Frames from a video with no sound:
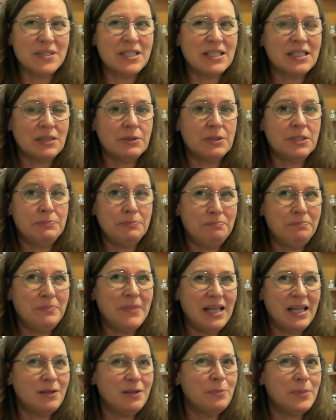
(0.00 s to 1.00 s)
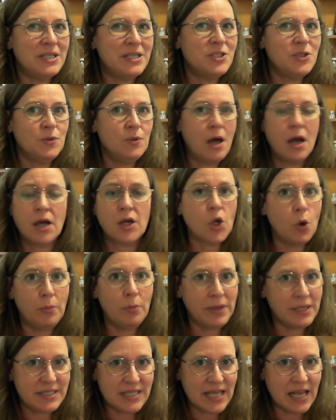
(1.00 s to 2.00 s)
it was a little bit too long.
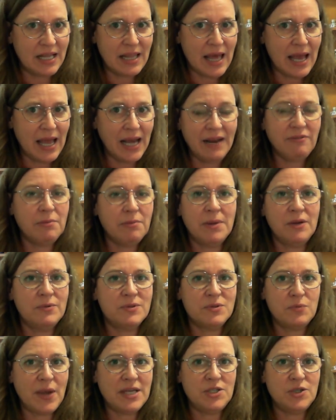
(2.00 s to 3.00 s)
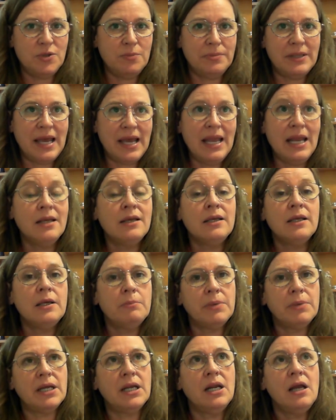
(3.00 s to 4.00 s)
Nobody said that. Everybody was way too polite,
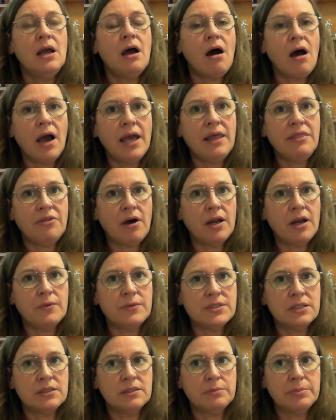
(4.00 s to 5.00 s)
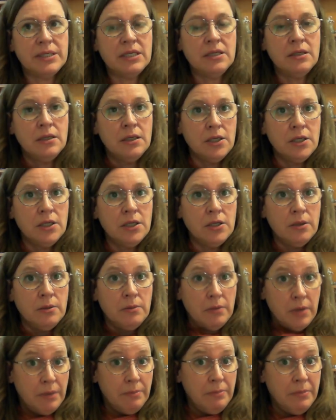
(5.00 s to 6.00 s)
but I thought it was a little bit
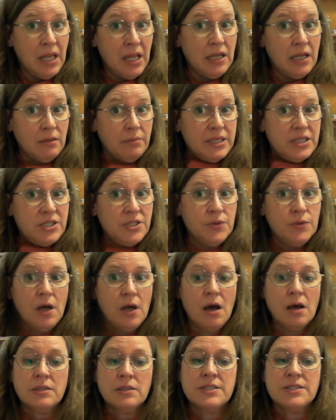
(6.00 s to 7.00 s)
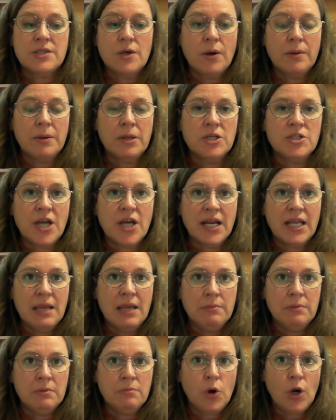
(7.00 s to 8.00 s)
too long. So I'm going to try to
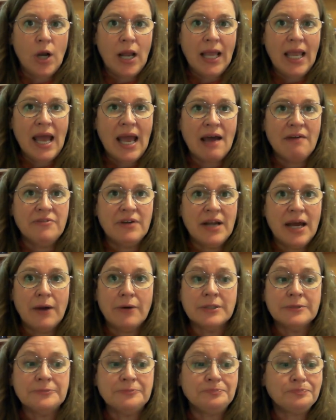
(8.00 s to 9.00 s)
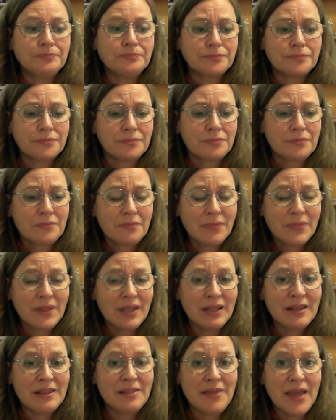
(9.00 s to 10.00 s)
keep them more like a half an hour.
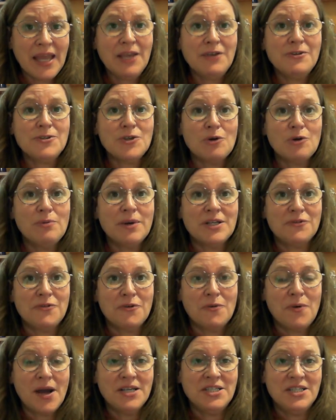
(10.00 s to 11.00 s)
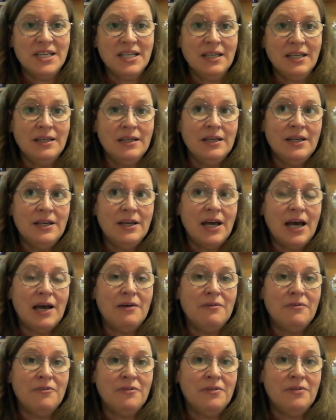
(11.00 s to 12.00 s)
Thank you so much for watching.
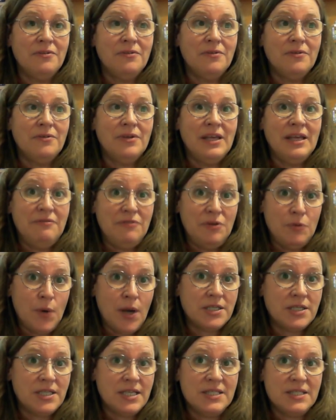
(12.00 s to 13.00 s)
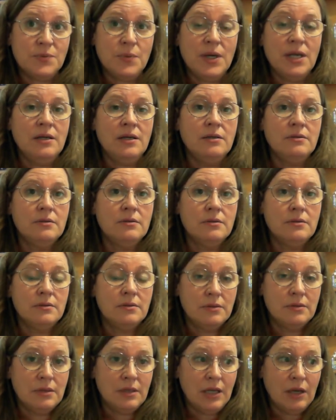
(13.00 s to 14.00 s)
If you watched this one,
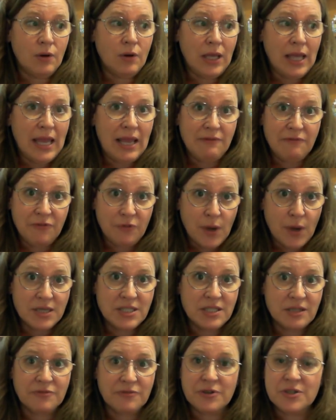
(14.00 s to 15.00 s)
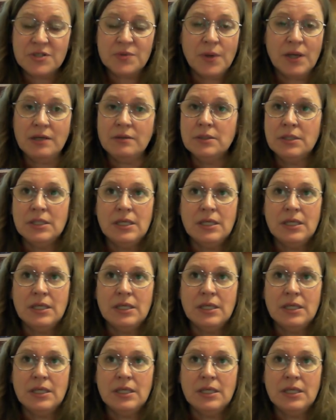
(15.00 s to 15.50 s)
and for watching the first one,